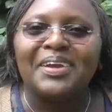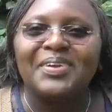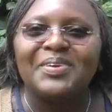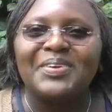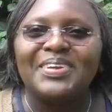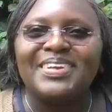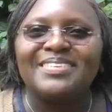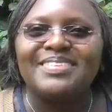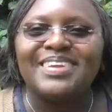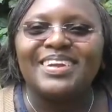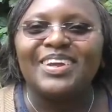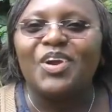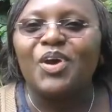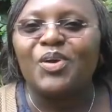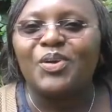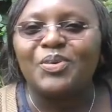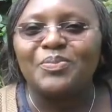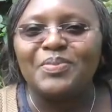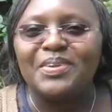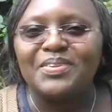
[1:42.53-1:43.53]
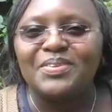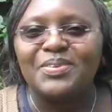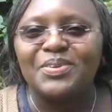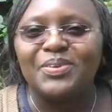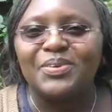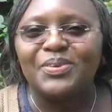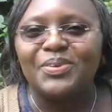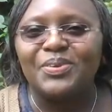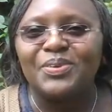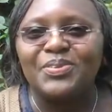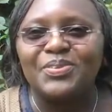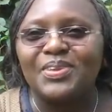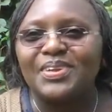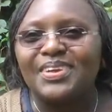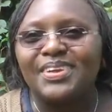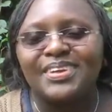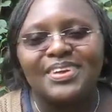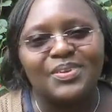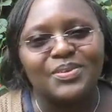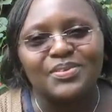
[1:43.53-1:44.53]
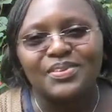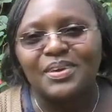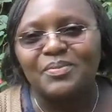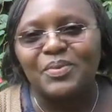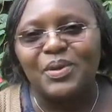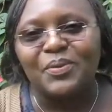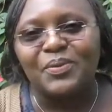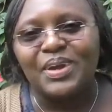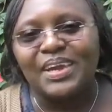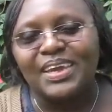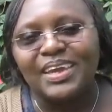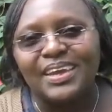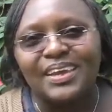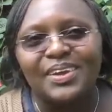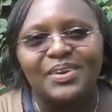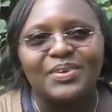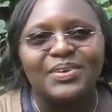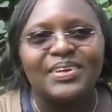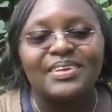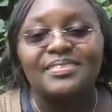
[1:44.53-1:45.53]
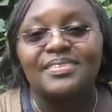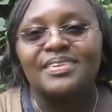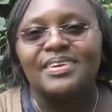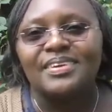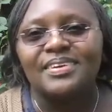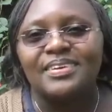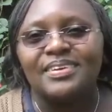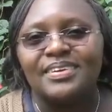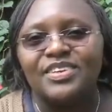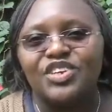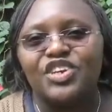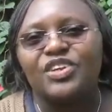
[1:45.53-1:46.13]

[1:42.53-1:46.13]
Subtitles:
alone as an economist or you're sitting down somewhere working alone as a